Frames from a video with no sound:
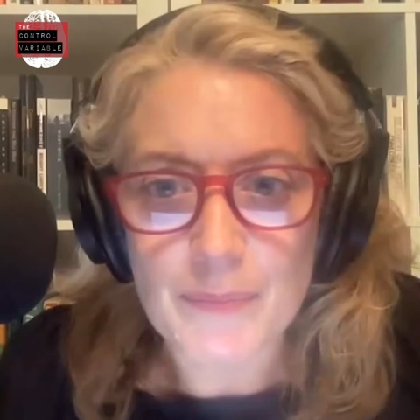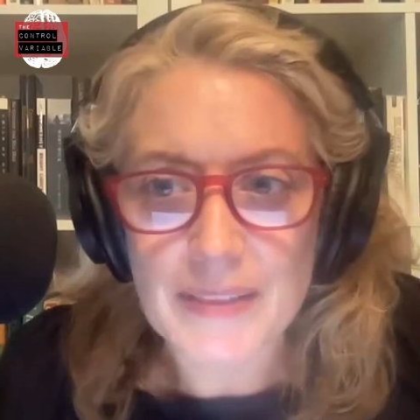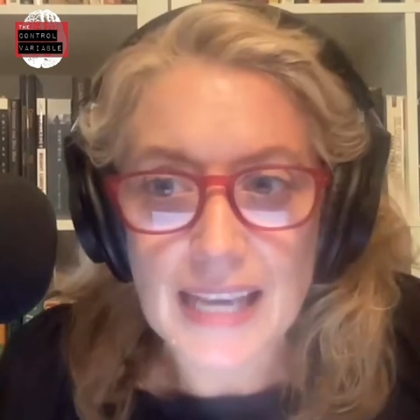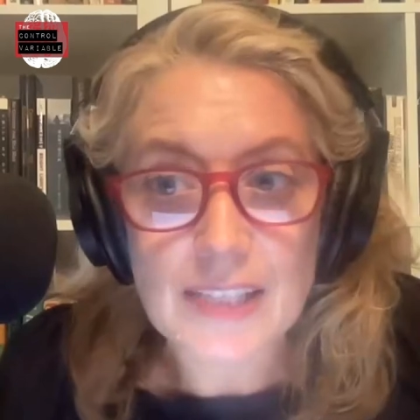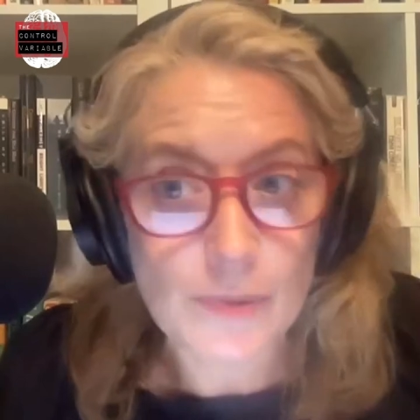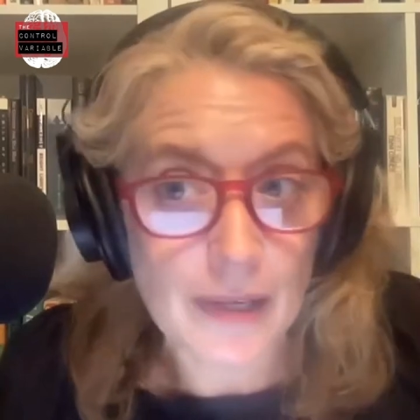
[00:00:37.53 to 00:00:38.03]
but
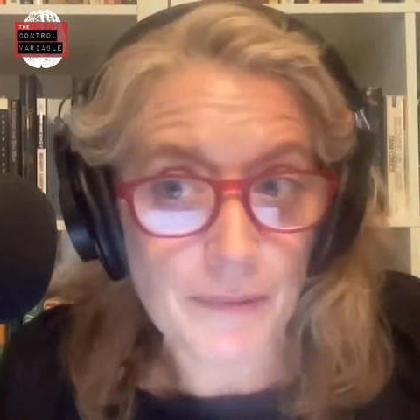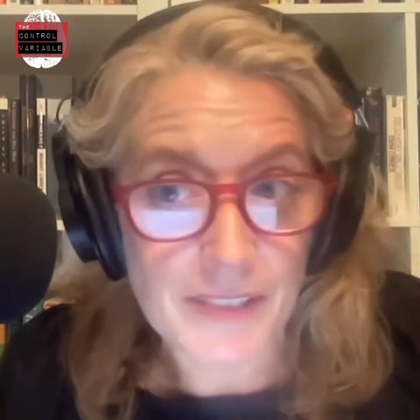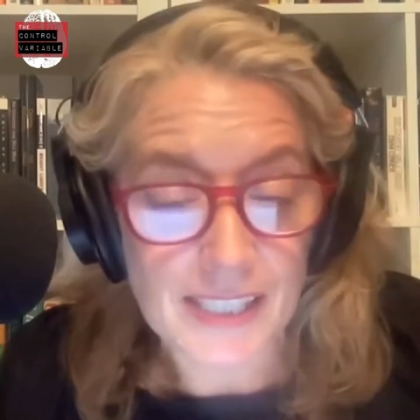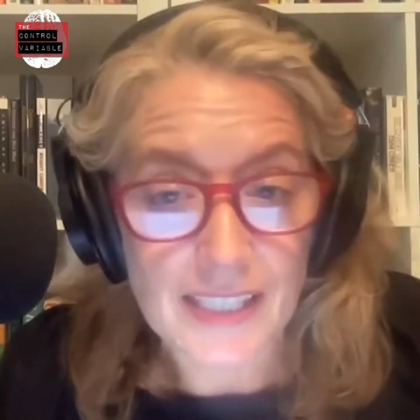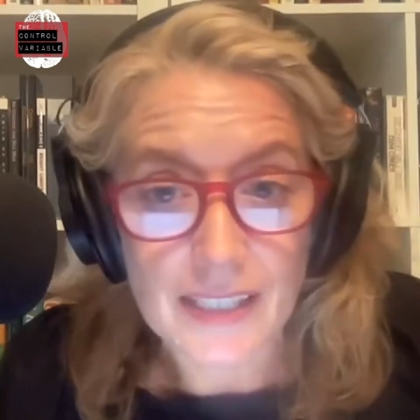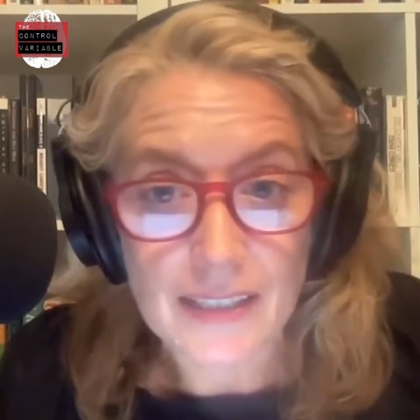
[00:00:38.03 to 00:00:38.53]
that's what I
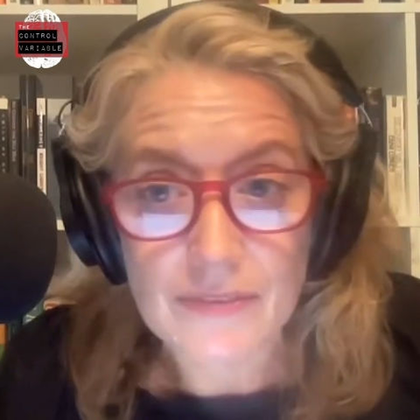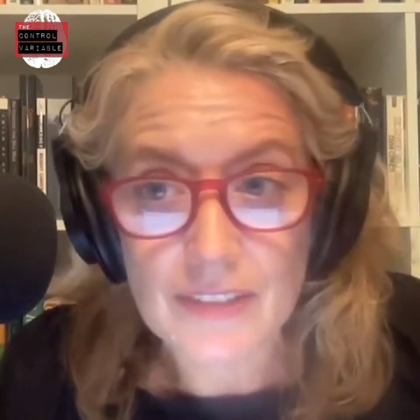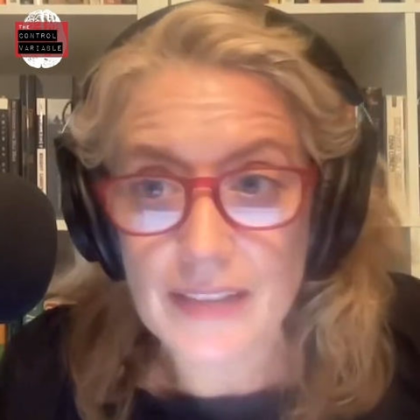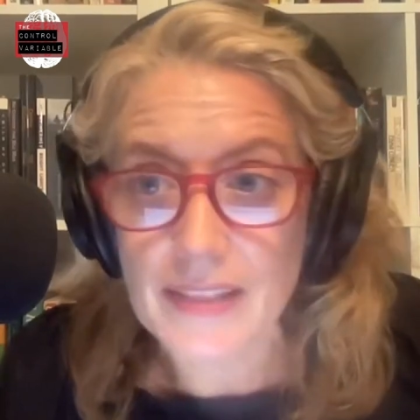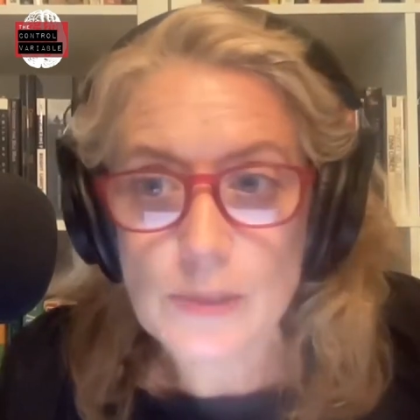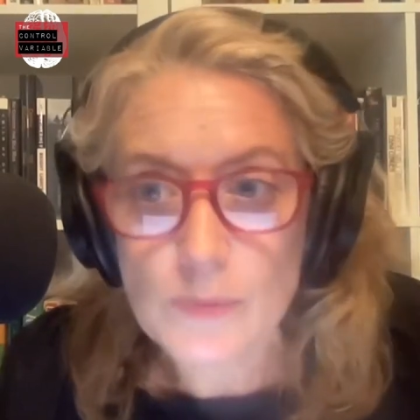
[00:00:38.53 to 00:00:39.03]
received,
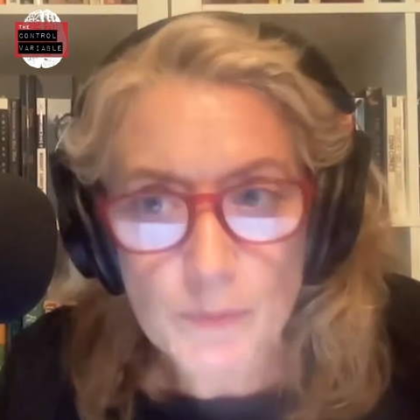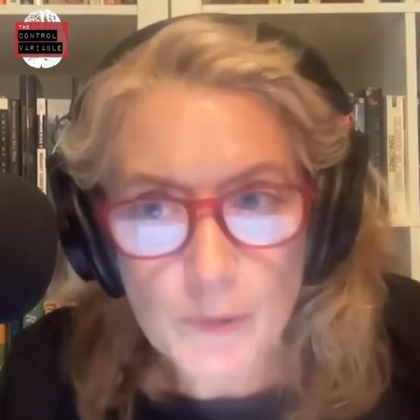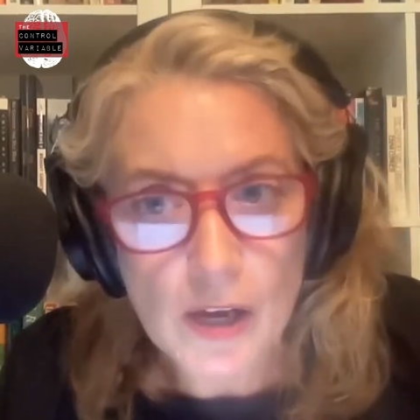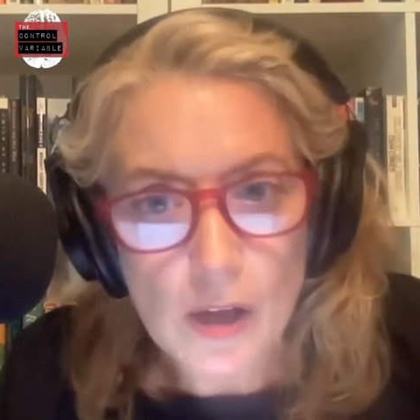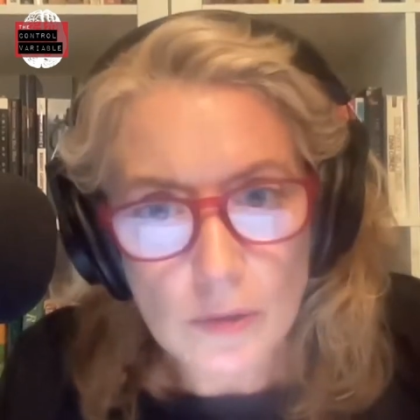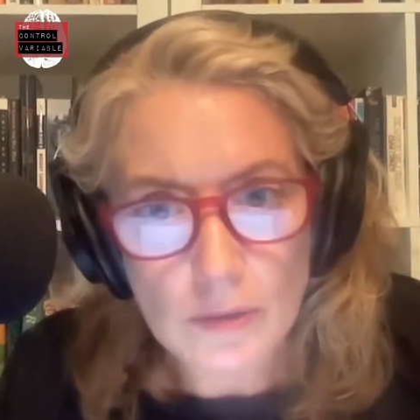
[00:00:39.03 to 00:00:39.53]
and that's what
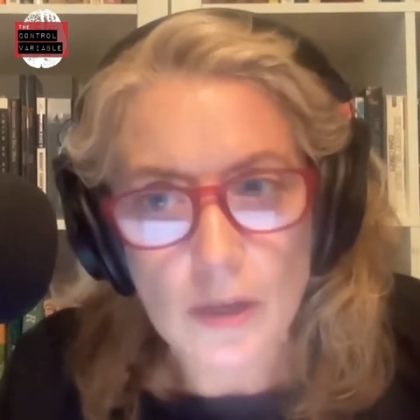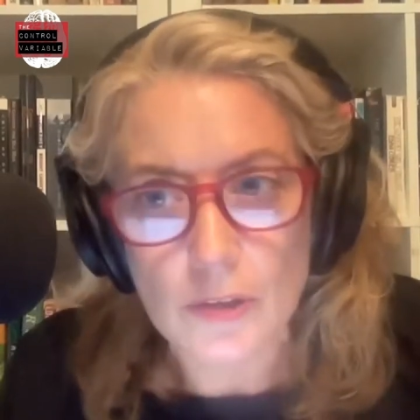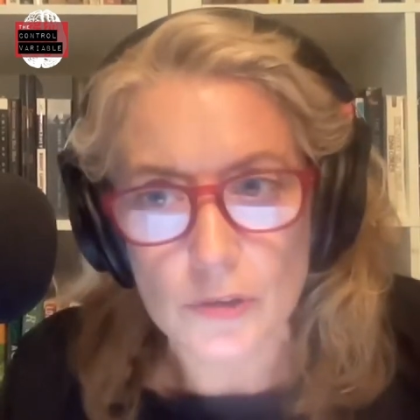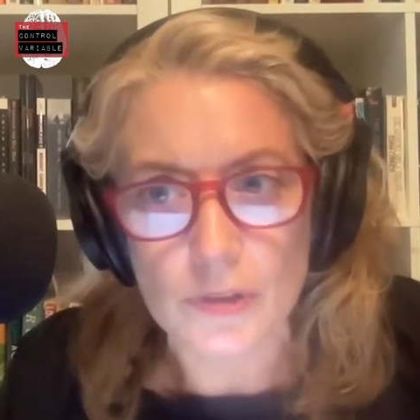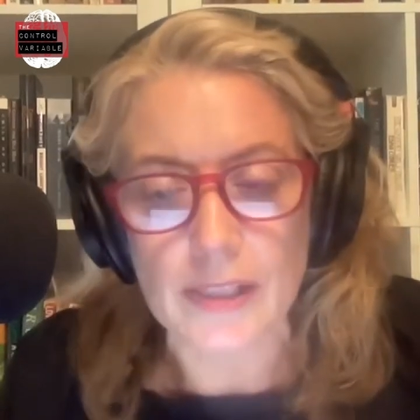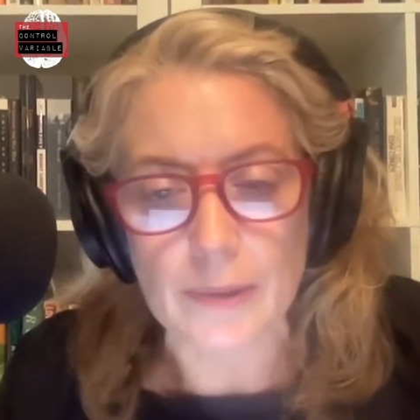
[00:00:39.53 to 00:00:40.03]
we all
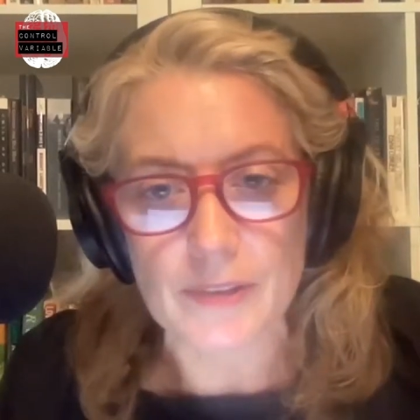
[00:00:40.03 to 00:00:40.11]
culturally